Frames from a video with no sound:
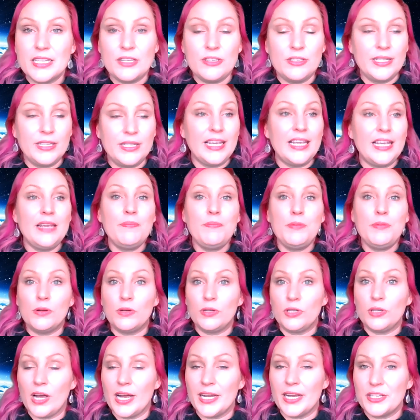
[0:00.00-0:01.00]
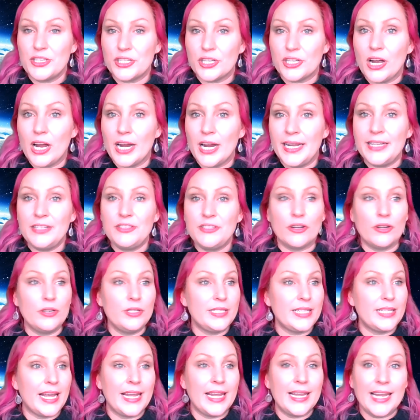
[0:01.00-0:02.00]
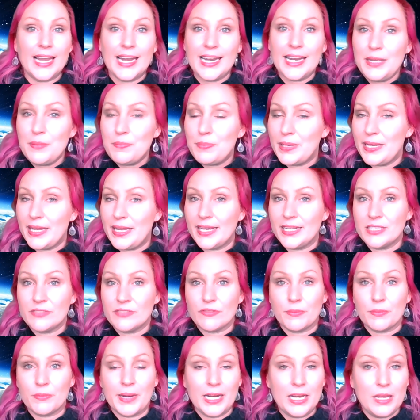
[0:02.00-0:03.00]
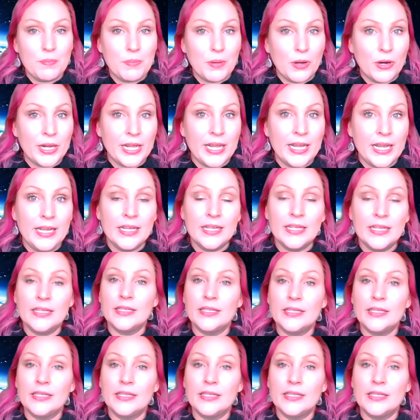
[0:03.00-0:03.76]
And keep your light shining. Don't take any BS from anybody.